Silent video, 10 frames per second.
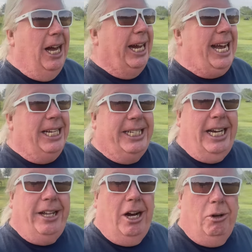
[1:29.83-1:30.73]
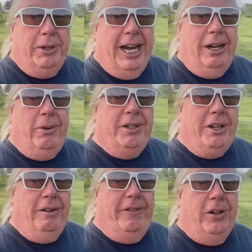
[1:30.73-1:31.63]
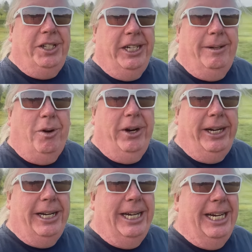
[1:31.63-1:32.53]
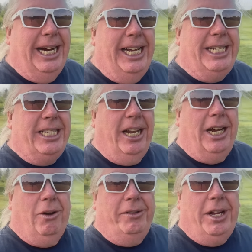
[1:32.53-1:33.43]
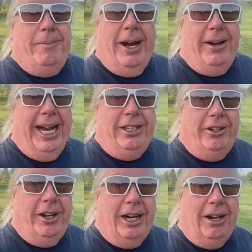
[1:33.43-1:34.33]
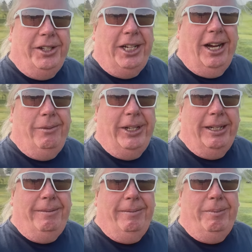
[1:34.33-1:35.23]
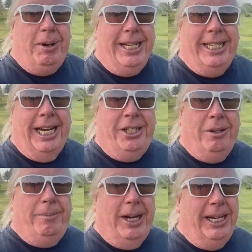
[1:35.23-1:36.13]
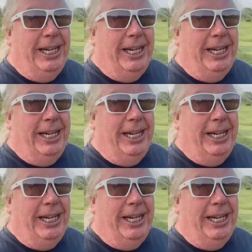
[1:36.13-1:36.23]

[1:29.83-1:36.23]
I can't stay the whole day. We're starting first thing in the morning and this is going to go until about eight or nine o'clock tonight with the presentation, but